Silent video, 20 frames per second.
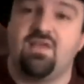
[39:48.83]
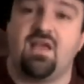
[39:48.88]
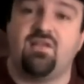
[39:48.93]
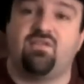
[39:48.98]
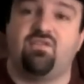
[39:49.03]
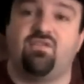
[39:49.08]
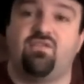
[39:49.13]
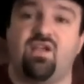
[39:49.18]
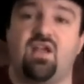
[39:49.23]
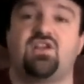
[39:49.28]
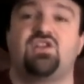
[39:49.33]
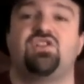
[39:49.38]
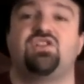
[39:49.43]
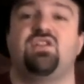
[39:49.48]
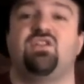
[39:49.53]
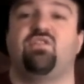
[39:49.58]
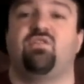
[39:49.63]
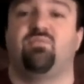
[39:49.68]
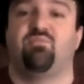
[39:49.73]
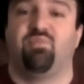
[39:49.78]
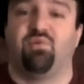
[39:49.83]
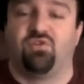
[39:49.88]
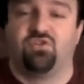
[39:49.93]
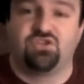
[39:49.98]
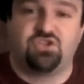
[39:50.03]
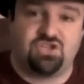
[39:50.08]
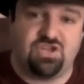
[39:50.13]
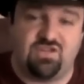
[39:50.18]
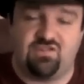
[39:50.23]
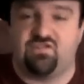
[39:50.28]
of that sexist
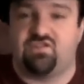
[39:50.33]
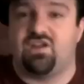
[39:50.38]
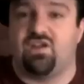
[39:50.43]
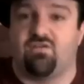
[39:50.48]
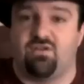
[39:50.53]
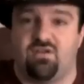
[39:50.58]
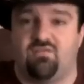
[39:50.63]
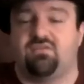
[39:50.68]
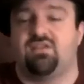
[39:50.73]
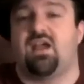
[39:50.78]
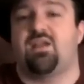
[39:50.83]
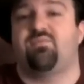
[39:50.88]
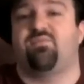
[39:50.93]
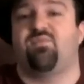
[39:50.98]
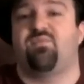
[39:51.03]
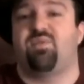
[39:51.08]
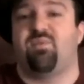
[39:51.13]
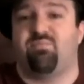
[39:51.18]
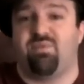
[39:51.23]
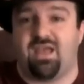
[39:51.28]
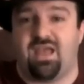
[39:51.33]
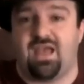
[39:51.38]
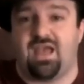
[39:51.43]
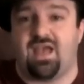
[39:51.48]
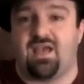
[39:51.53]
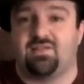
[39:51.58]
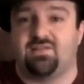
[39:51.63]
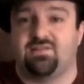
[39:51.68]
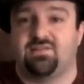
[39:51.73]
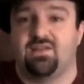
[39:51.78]
bullshit stereotype from the
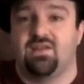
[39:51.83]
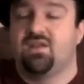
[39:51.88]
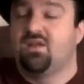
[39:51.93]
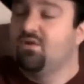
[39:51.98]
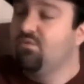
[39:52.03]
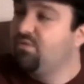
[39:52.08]
past.